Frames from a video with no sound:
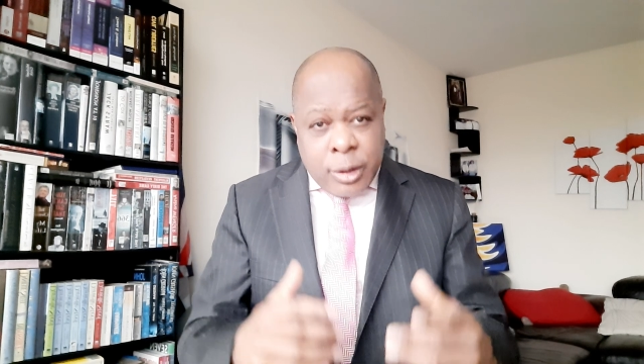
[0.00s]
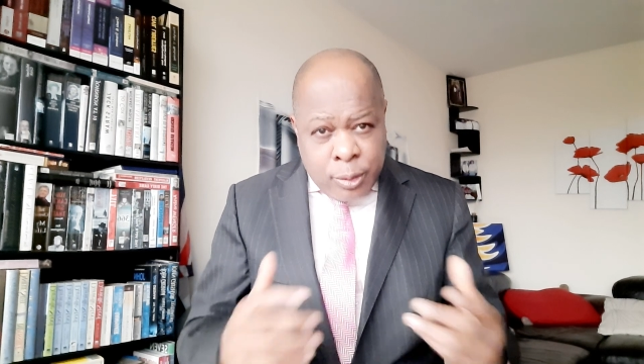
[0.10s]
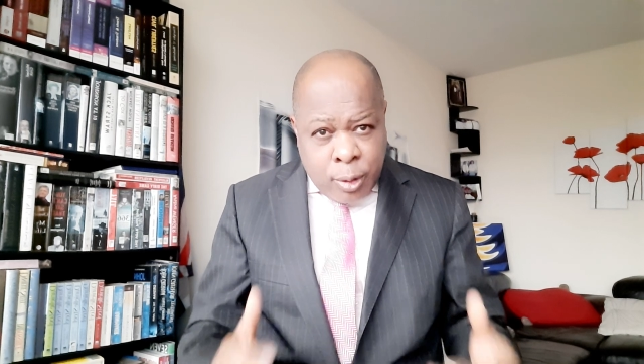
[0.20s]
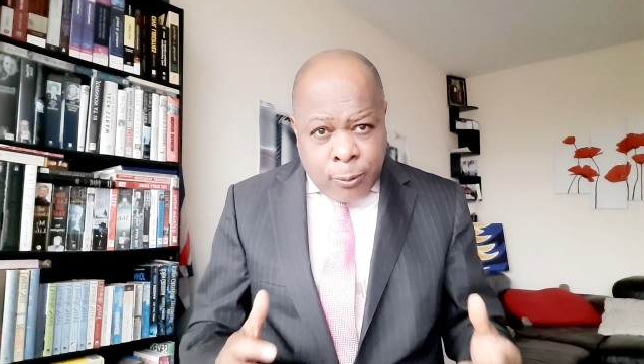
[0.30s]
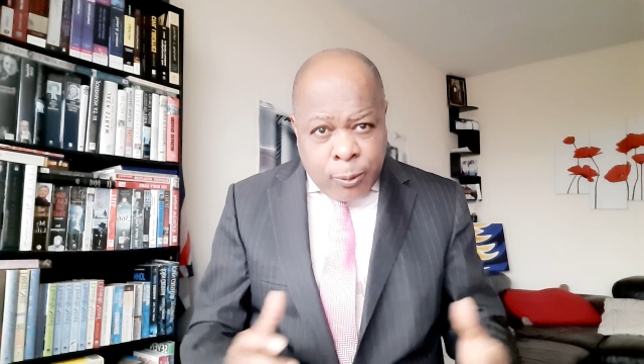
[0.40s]
the
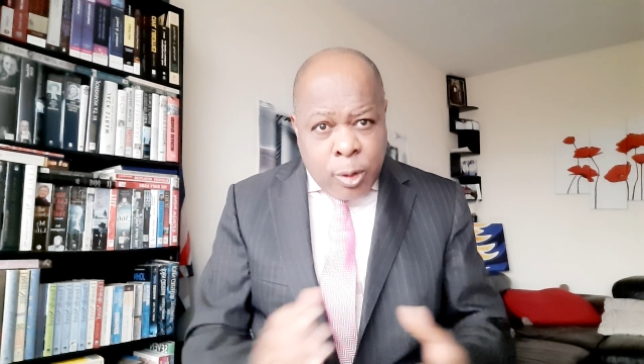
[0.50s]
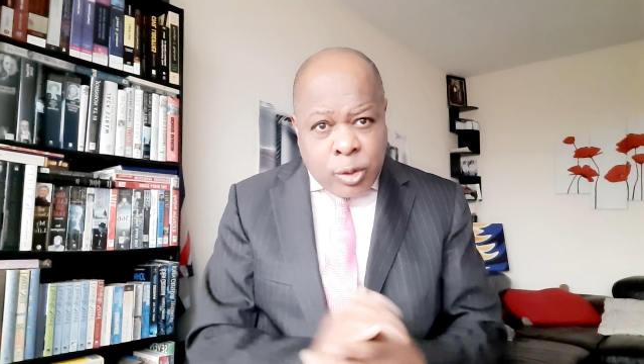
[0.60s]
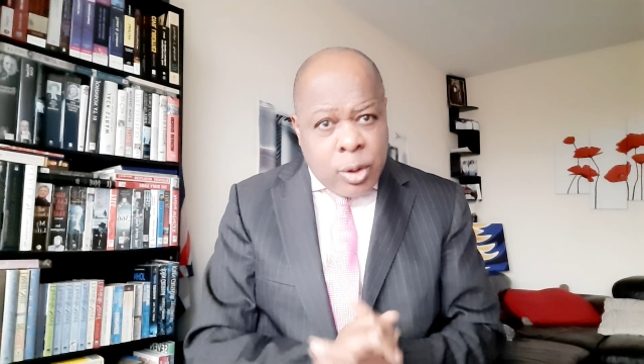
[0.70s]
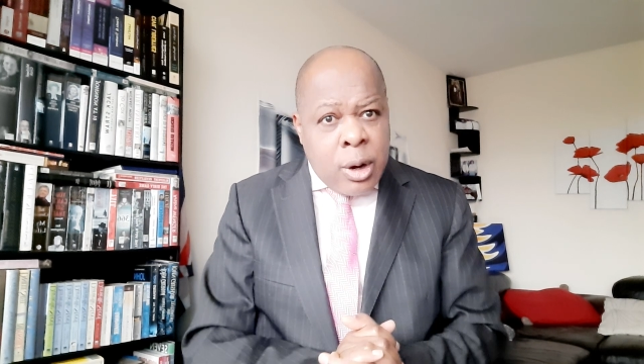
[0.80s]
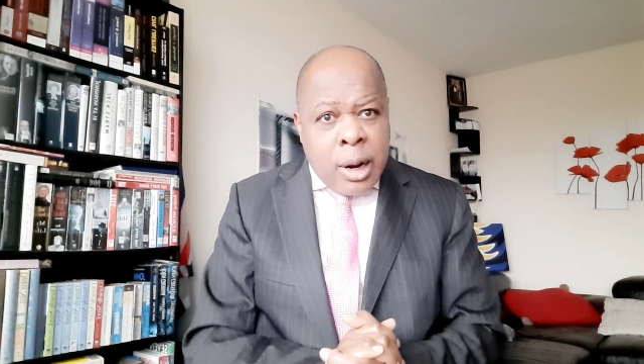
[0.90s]

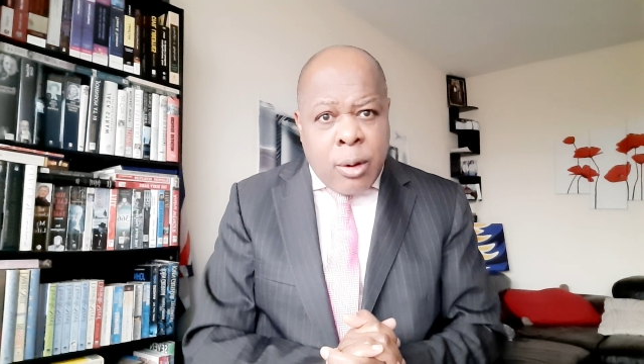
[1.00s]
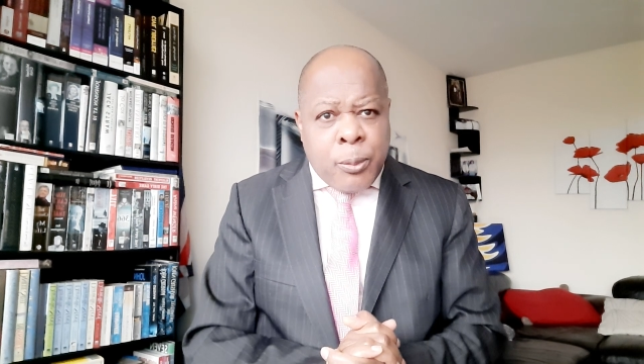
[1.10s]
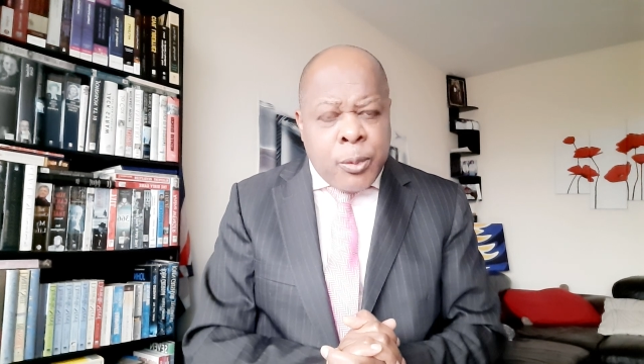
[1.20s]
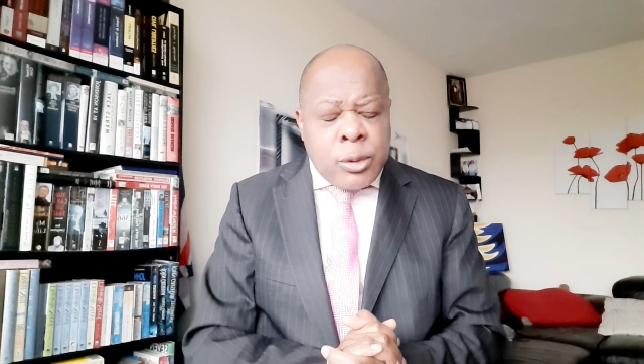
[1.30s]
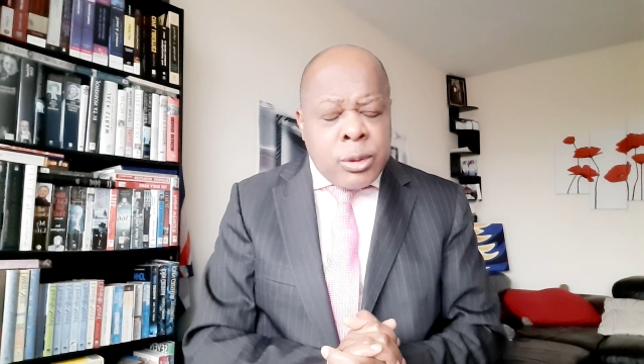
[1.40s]
non-functional
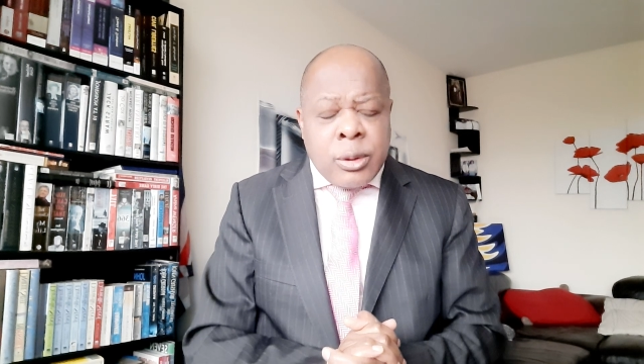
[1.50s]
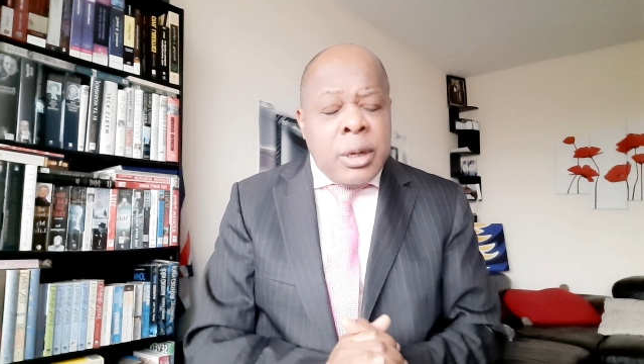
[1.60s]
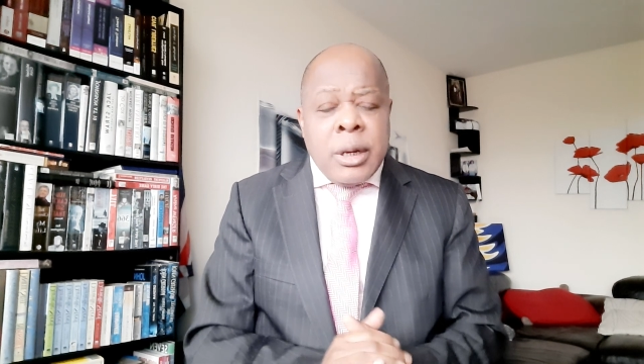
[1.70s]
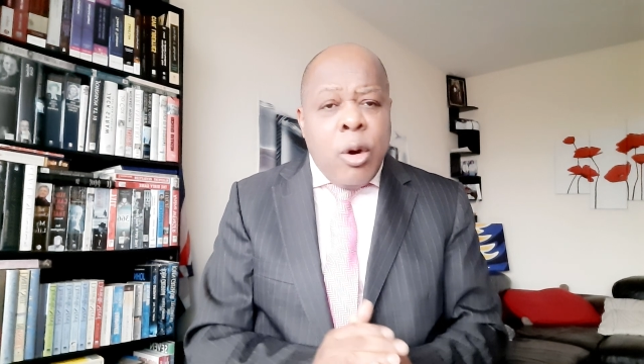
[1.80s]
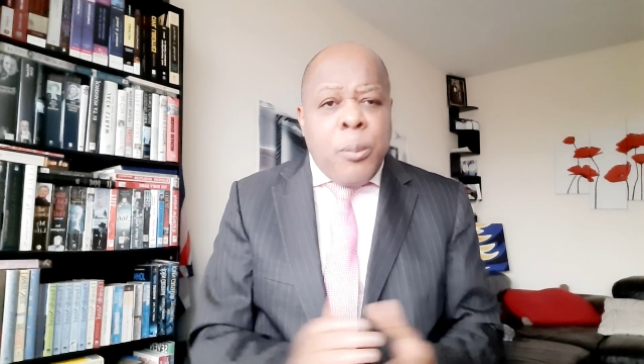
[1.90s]
opposition.